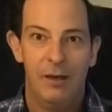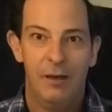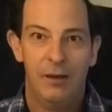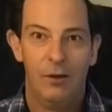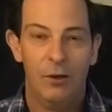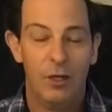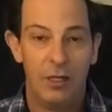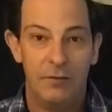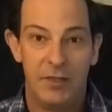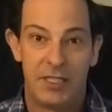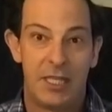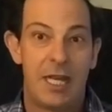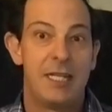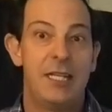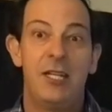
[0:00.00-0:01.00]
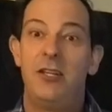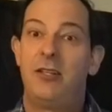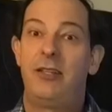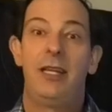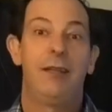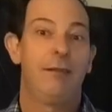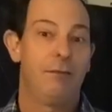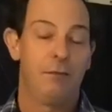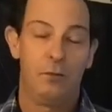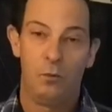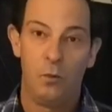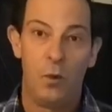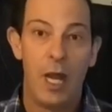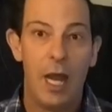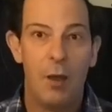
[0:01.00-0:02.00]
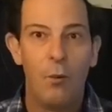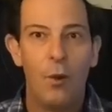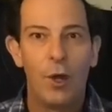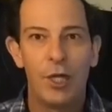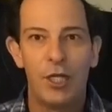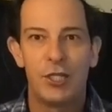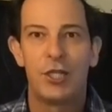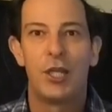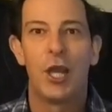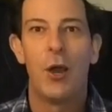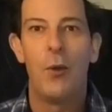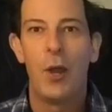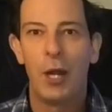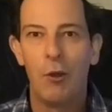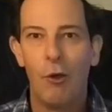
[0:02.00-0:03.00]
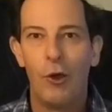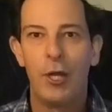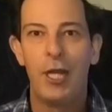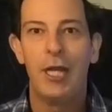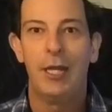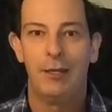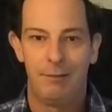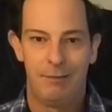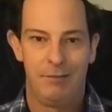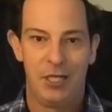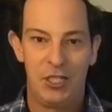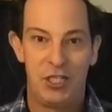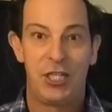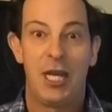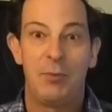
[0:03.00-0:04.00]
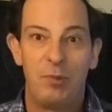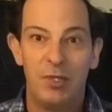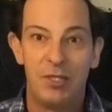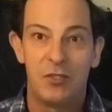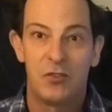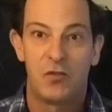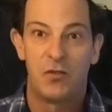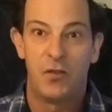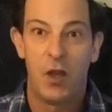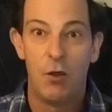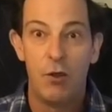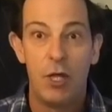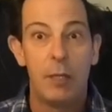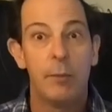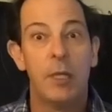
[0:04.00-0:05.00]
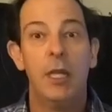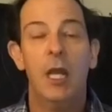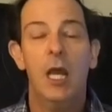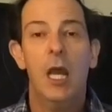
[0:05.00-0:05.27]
All of a sudden you think, wow, what is going on here? The chaplain's phoning me.